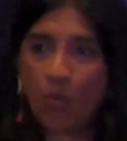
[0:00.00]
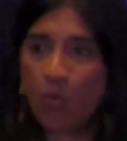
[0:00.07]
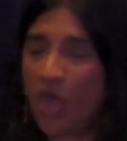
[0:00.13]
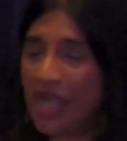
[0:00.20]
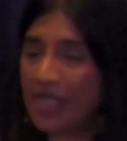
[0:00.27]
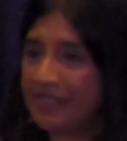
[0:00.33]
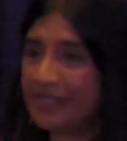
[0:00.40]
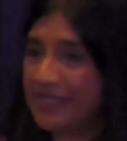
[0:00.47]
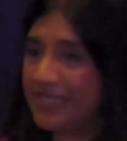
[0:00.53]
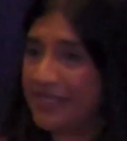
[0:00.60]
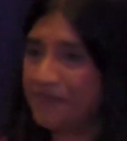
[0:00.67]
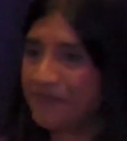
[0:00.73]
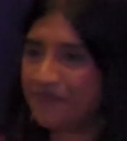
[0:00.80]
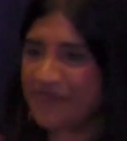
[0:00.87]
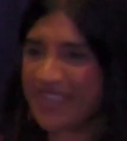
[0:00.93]
Walk
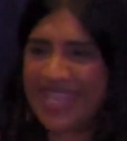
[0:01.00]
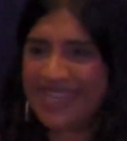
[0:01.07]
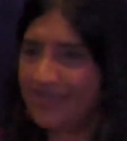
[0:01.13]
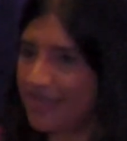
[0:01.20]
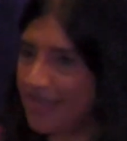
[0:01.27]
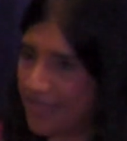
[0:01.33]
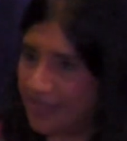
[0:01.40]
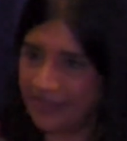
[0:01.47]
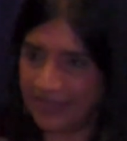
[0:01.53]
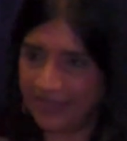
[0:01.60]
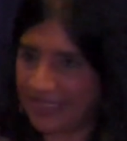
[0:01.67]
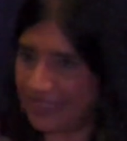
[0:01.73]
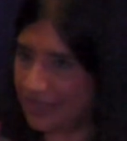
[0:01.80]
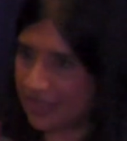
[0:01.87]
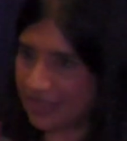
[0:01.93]
in, none of the
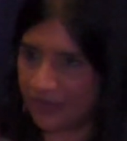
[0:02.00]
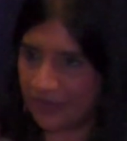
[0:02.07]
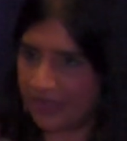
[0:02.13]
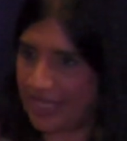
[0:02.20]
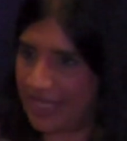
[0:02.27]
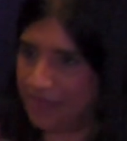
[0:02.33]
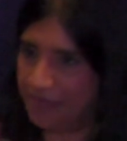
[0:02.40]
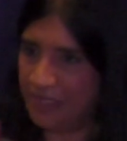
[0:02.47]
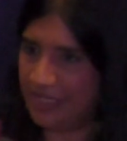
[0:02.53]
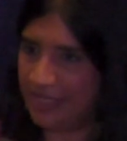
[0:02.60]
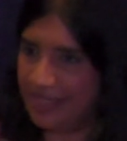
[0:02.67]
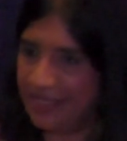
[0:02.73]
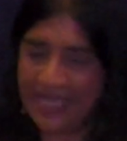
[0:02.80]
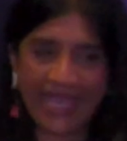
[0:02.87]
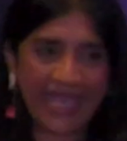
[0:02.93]
kids look like
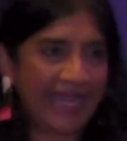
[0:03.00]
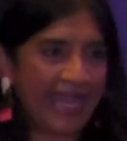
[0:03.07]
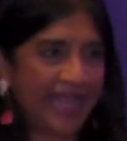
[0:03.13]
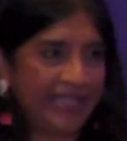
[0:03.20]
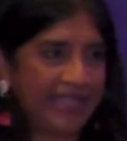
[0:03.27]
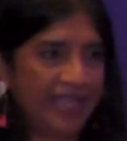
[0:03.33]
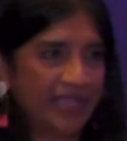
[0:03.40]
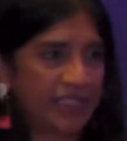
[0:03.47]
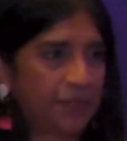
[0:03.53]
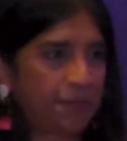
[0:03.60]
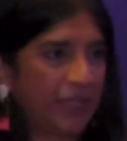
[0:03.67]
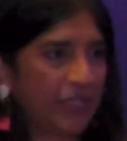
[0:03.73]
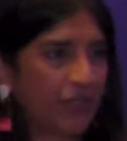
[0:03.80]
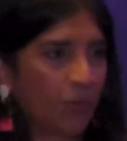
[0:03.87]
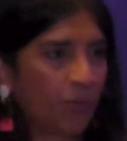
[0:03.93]
me, and I can't
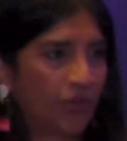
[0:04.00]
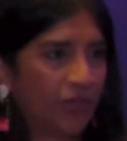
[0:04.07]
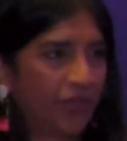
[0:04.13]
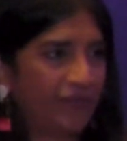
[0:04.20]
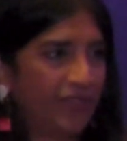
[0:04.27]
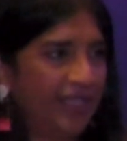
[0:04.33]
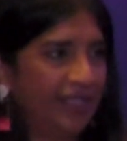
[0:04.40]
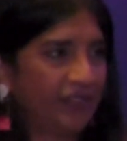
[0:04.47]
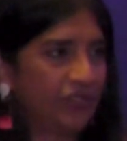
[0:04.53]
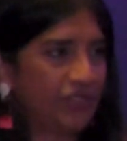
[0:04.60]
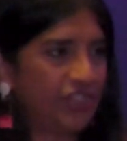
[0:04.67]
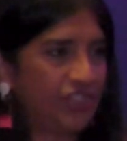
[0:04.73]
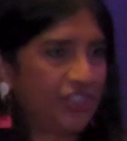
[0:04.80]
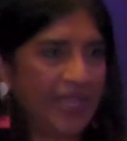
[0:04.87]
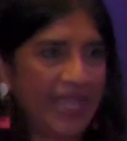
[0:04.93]
speak a word of
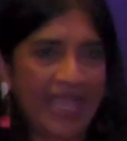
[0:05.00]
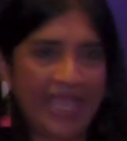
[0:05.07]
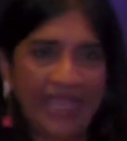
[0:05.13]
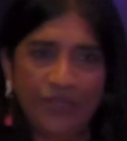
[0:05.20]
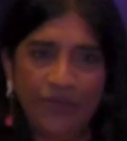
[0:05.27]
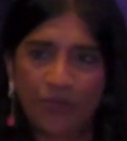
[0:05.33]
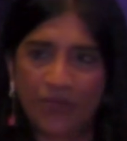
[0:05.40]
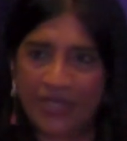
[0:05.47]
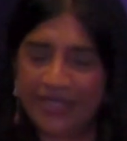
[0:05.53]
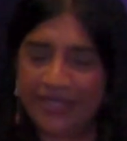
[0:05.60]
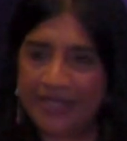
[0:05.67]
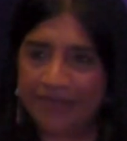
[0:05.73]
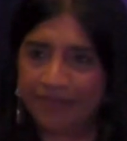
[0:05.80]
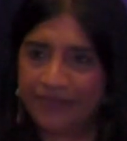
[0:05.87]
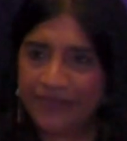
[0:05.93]
English to any one of
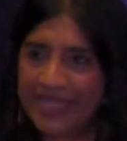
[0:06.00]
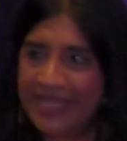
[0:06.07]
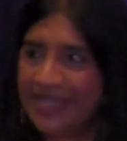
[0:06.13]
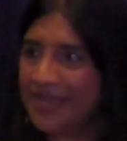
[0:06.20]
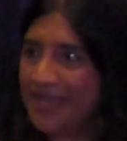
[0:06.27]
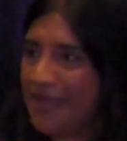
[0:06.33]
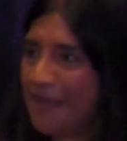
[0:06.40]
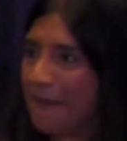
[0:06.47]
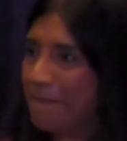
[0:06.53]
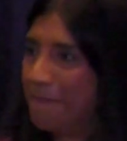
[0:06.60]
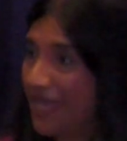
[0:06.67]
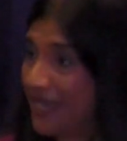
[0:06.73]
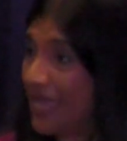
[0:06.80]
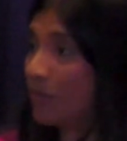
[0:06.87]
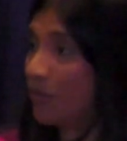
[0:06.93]
them.
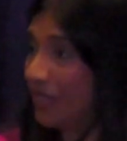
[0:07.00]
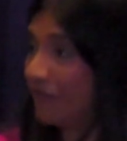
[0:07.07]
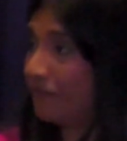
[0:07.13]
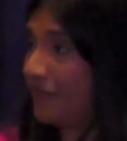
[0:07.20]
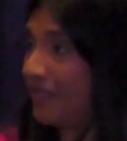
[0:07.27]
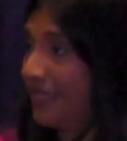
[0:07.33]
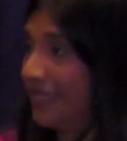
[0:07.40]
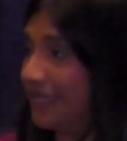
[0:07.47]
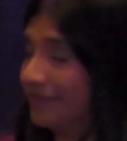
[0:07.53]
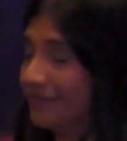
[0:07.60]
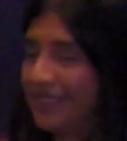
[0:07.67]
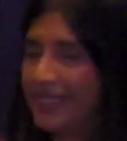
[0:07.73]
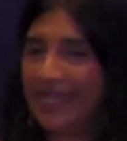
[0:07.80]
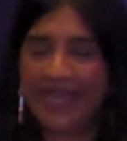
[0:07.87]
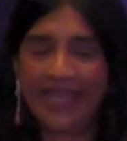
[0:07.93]
But I want to fit in,
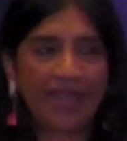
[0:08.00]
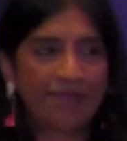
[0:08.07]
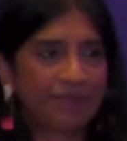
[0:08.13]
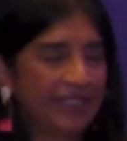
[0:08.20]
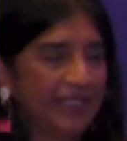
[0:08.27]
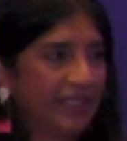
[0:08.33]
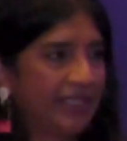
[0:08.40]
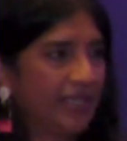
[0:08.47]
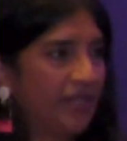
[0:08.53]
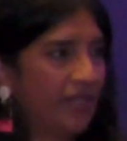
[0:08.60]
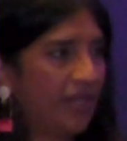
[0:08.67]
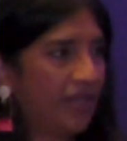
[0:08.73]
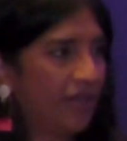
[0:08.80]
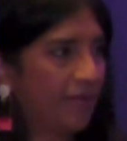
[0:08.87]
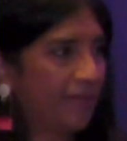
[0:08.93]
and I'm thinking,
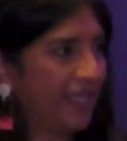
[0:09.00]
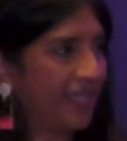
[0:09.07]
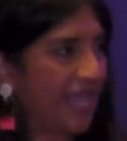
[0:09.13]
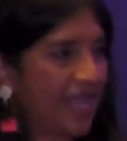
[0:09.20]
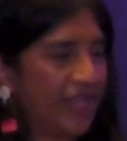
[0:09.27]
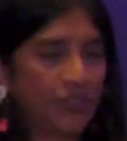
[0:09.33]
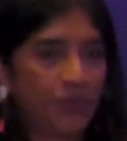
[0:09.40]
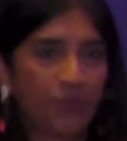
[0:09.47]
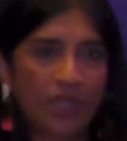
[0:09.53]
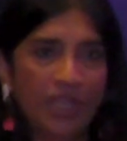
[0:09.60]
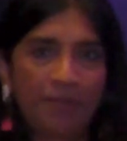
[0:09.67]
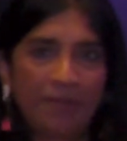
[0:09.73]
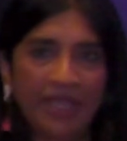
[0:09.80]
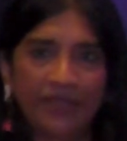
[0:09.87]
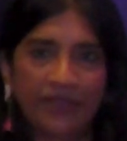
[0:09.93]
oh my gosh, when
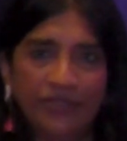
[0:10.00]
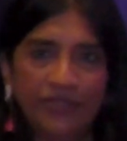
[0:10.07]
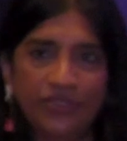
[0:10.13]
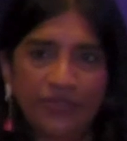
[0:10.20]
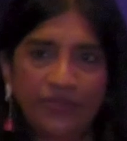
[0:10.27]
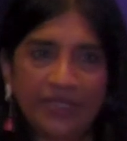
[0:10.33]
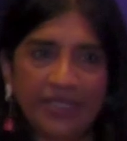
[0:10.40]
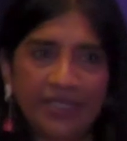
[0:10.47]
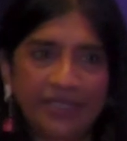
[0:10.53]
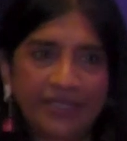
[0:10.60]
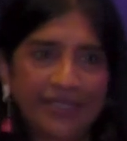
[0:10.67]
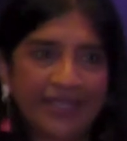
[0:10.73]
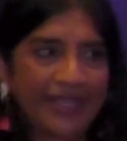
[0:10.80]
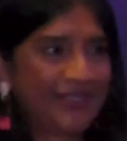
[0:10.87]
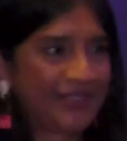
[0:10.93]
am I going to do
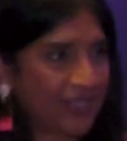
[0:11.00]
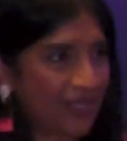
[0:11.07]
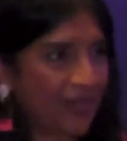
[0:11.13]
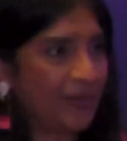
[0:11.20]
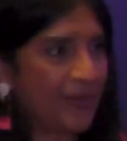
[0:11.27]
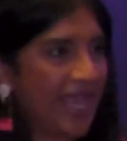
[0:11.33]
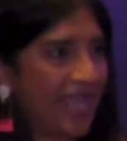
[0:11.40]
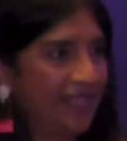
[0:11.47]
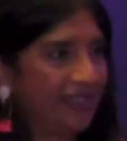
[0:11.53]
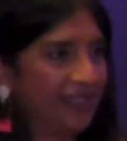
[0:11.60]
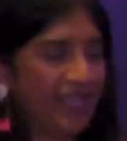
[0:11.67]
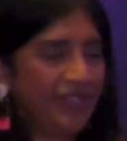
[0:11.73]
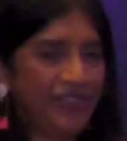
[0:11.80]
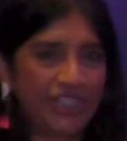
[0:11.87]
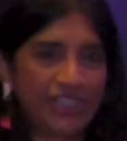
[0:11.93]
this? So at
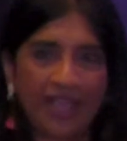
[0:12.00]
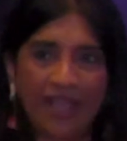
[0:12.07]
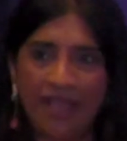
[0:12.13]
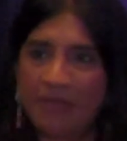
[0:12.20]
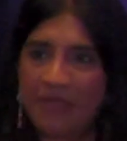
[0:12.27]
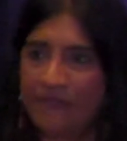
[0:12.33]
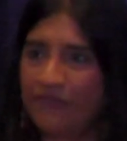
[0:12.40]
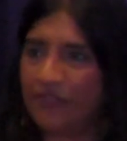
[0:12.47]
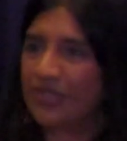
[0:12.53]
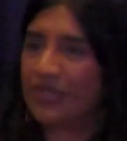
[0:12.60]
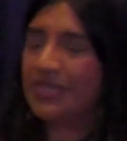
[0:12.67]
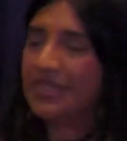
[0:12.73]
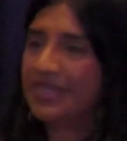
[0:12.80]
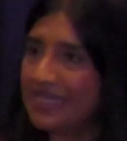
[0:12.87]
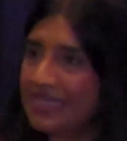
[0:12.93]
lunchtime, I
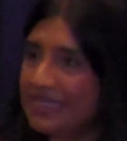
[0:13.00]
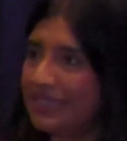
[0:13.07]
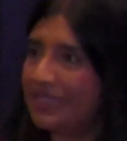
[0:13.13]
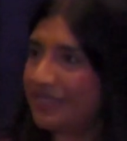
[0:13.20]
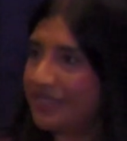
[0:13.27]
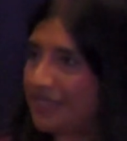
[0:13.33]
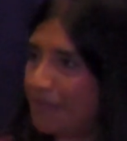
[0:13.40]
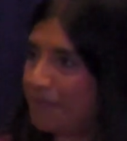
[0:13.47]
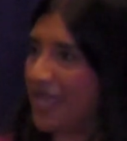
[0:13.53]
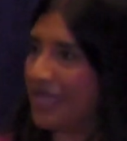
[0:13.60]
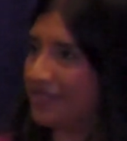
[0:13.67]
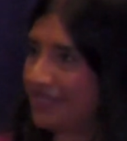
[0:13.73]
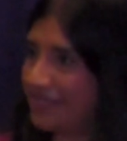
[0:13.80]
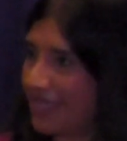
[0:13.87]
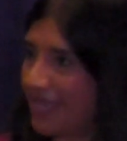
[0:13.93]
figured this is the
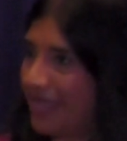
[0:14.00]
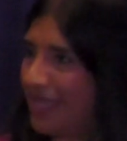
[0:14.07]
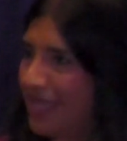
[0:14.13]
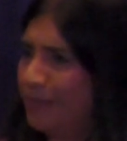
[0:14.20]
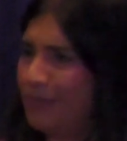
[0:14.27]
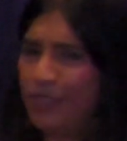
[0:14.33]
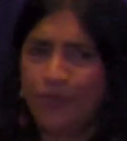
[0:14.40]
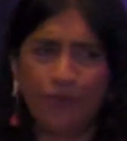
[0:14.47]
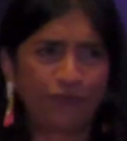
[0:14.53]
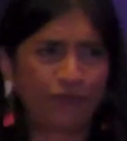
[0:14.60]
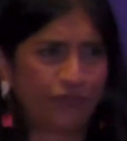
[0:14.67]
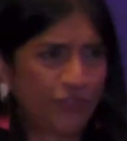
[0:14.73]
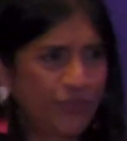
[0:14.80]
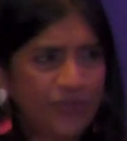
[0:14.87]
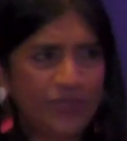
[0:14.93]
best time. You know,
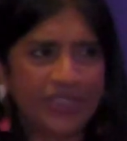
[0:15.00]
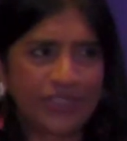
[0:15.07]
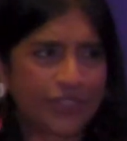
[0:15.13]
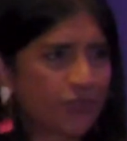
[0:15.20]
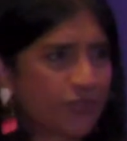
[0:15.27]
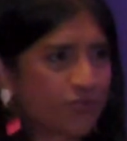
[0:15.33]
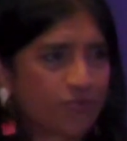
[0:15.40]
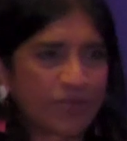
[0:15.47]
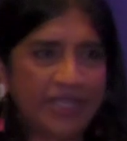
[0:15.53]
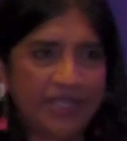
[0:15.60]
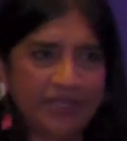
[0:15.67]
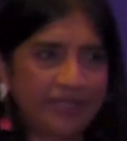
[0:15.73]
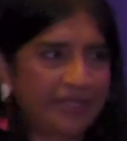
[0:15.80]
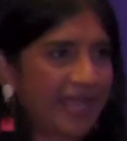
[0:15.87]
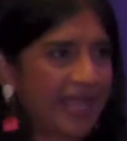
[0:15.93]
food is a
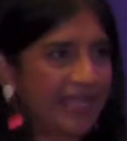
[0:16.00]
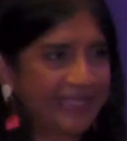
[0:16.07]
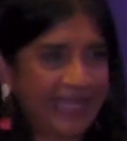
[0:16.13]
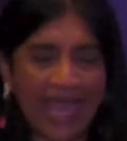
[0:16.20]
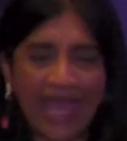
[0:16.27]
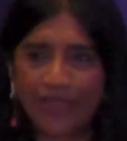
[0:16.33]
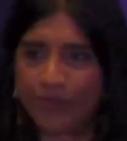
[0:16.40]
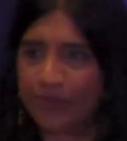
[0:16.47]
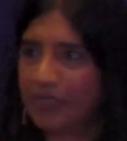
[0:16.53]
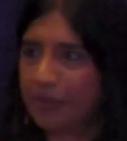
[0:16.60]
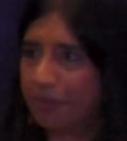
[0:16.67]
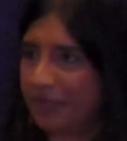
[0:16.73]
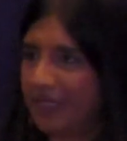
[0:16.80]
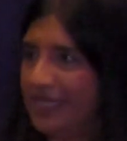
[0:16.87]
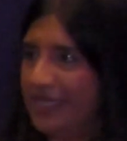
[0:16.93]
great
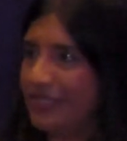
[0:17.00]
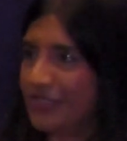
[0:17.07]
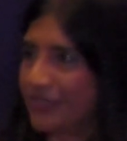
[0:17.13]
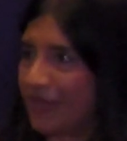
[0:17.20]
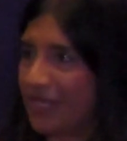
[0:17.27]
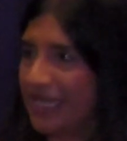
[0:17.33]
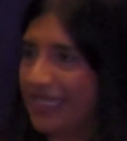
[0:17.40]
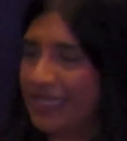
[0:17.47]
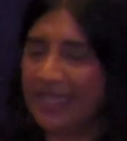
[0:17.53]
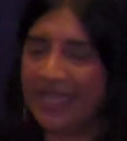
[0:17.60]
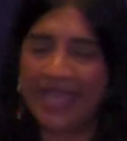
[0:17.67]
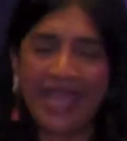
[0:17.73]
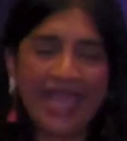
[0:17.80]
gathering place, right?